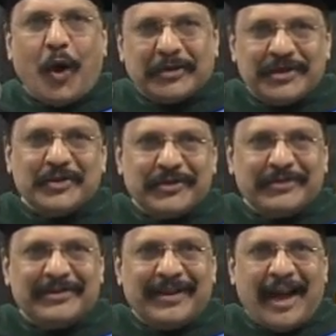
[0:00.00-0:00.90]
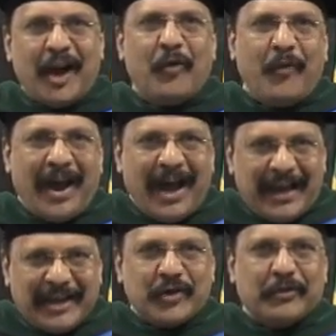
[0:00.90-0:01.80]
altitude, how
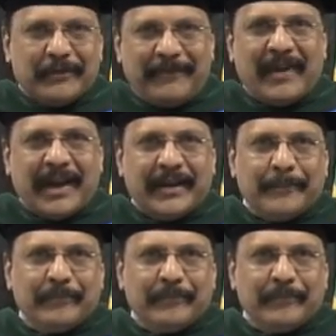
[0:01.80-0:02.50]
high you're going to fly.